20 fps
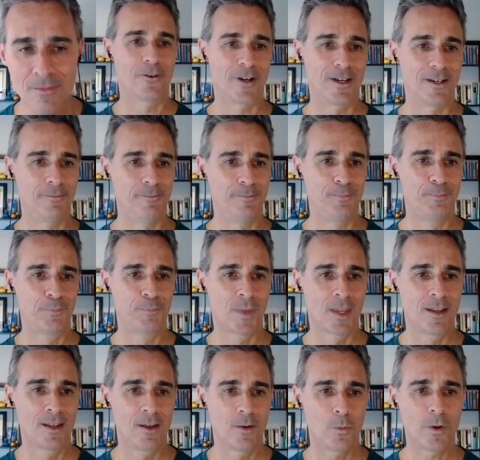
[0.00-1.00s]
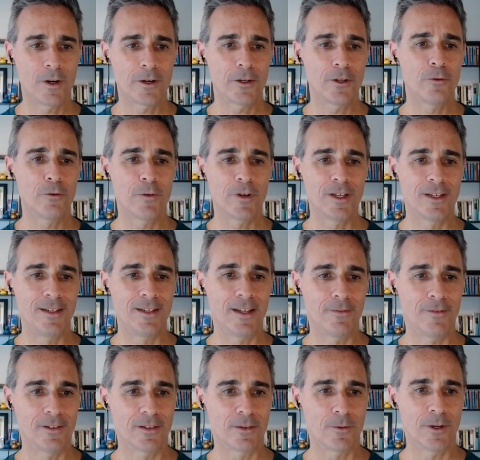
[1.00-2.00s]
great. Why don't you read
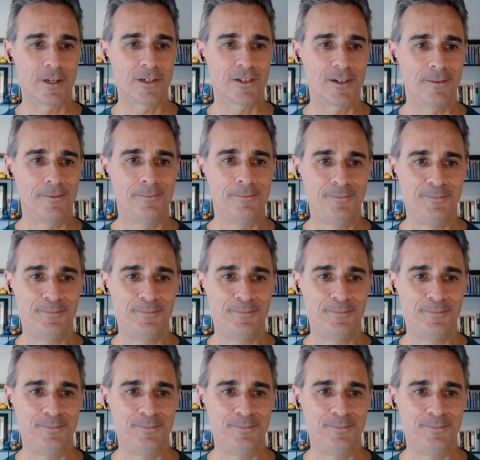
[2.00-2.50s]
David's question?